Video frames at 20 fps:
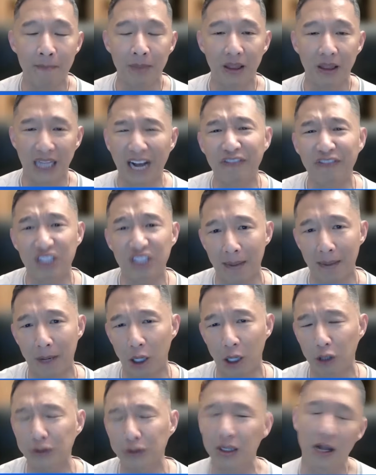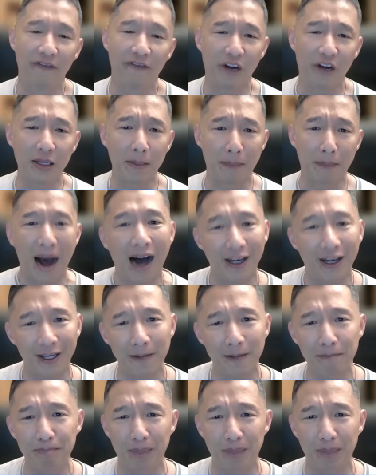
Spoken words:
They've doubled from the bottom,